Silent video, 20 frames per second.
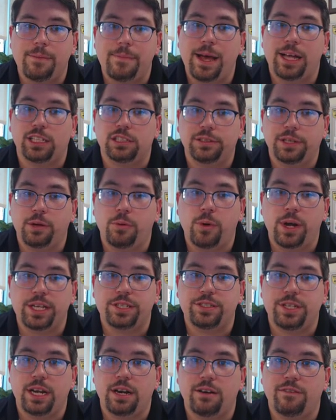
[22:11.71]
a Mallory
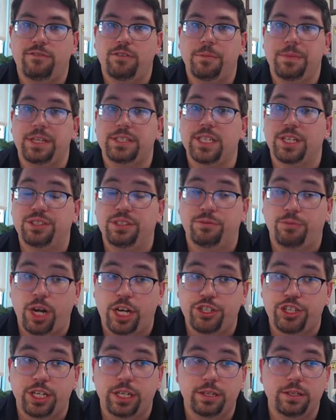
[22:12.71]
Weiss tear from excessive
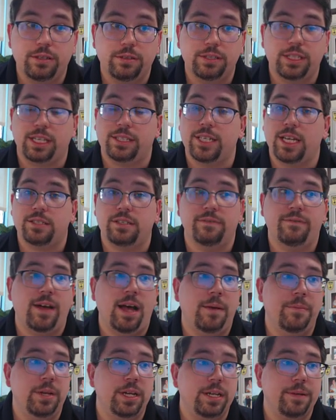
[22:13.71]
retching, excessive
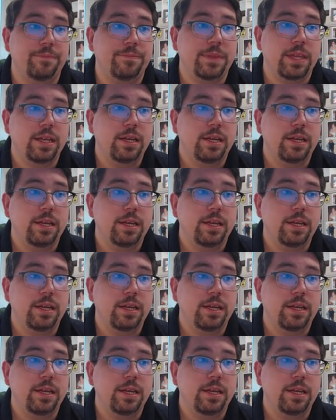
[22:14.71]
vomiting.